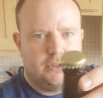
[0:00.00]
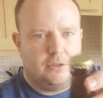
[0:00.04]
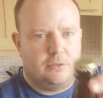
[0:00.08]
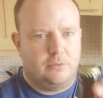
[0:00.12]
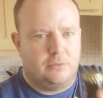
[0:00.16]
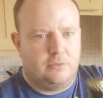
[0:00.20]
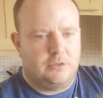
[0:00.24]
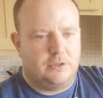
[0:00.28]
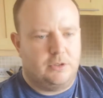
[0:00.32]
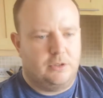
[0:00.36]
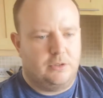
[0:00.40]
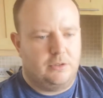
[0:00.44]
no,
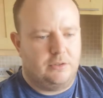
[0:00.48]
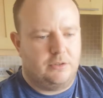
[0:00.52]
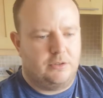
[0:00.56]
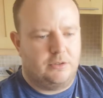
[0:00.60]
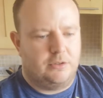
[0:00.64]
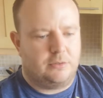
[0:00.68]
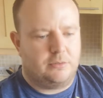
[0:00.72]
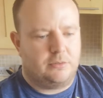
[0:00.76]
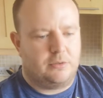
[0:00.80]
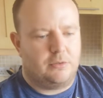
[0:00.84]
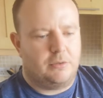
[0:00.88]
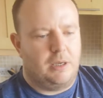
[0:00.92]
it's
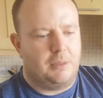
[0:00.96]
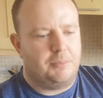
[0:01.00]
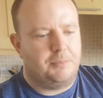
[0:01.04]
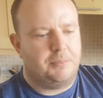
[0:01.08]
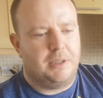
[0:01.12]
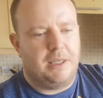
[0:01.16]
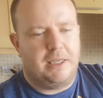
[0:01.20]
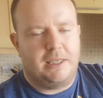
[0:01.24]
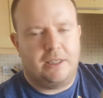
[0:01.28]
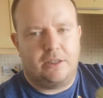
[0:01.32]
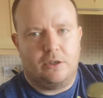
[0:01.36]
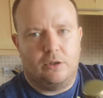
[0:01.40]
just quite
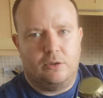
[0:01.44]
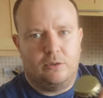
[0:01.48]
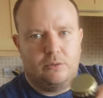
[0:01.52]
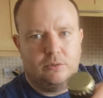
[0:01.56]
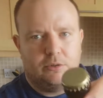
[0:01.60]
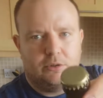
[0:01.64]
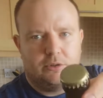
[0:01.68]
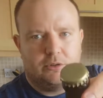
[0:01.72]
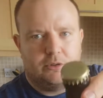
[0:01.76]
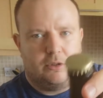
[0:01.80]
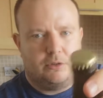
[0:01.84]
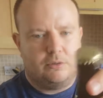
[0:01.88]
plain
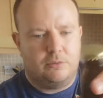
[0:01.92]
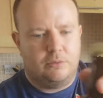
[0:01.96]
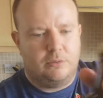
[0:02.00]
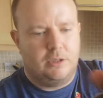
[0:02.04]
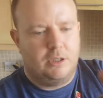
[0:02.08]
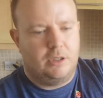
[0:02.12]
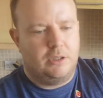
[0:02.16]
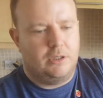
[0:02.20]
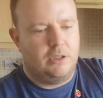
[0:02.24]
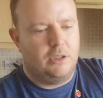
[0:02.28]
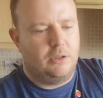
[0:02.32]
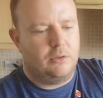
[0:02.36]
gold. There's no
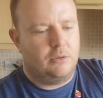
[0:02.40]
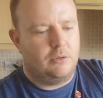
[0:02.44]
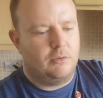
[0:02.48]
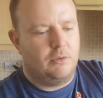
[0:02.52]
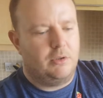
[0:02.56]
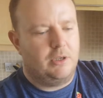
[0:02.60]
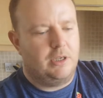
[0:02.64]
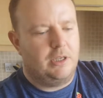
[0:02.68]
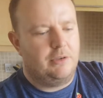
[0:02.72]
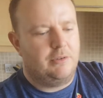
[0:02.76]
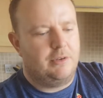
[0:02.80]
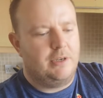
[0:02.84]
logo
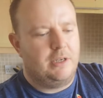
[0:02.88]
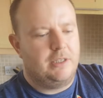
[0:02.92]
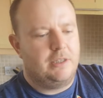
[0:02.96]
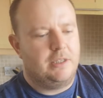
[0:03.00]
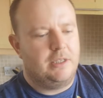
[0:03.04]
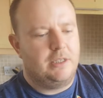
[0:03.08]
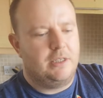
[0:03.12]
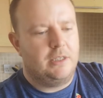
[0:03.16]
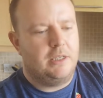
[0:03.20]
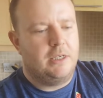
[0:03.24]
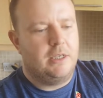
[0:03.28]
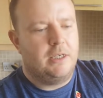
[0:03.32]
on it or
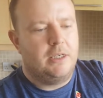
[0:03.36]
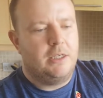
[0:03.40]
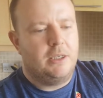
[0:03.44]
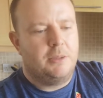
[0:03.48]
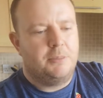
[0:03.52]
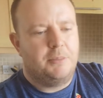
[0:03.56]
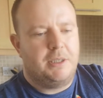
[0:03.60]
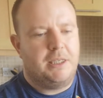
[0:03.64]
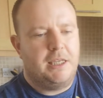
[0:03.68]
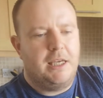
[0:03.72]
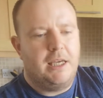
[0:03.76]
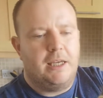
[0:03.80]
anything.
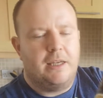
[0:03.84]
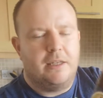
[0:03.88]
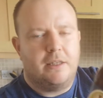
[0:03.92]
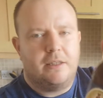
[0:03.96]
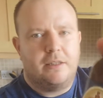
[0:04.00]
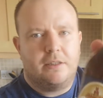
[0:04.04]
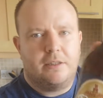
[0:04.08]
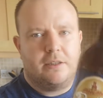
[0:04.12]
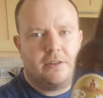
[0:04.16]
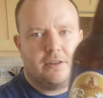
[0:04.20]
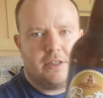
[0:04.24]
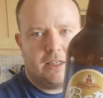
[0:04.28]
But yeah.
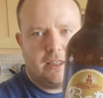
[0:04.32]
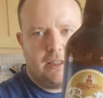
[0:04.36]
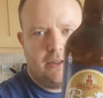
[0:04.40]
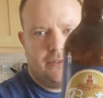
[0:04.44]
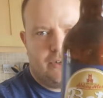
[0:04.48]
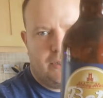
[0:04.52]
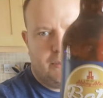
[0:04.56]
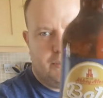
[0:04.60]
Thank you